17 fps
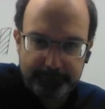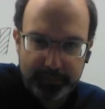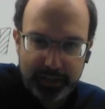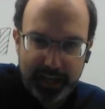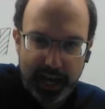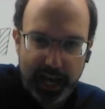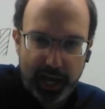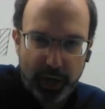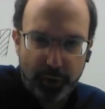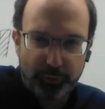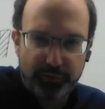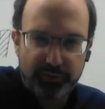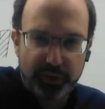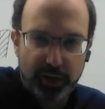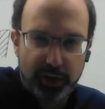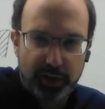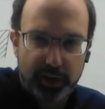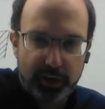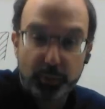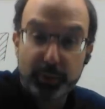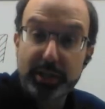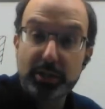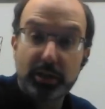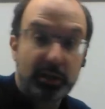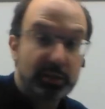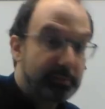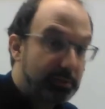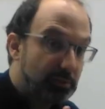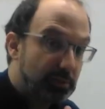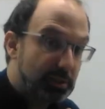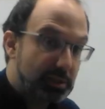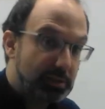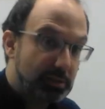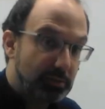How far? We talked about
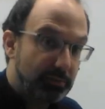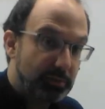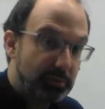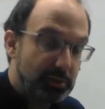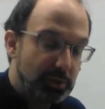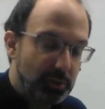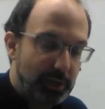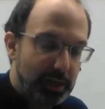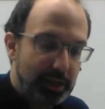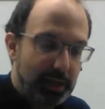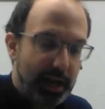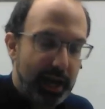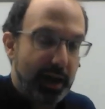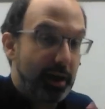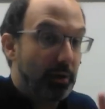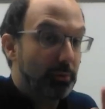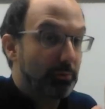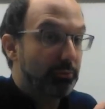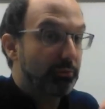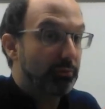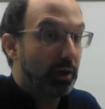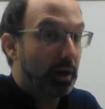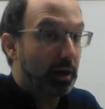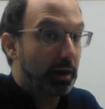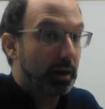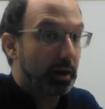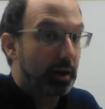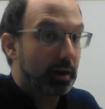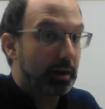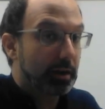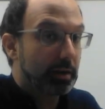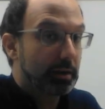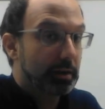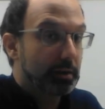this in the first unit. How far
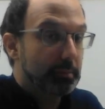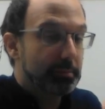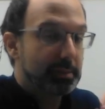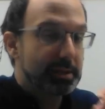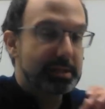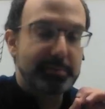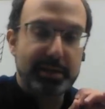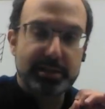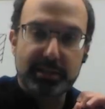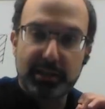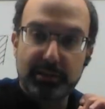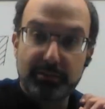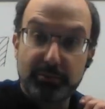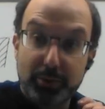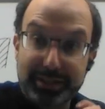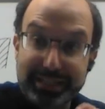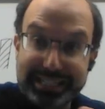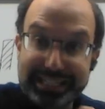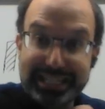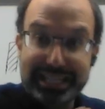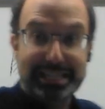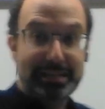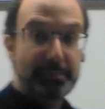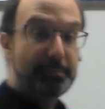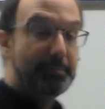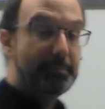means I'm asking for D.